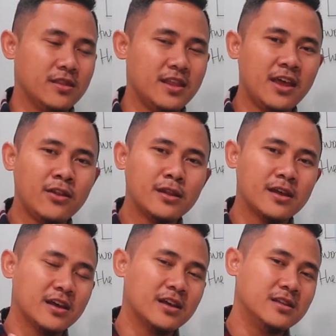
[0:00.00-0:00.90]
then
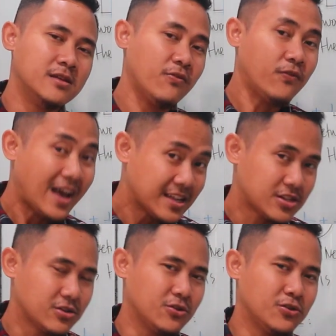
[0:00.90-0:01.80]
the
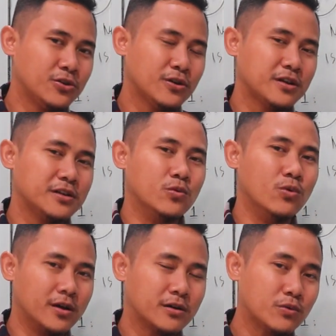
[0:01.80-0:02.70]
faster the
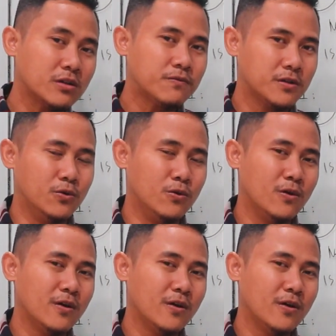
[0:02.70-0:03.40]
water will flow.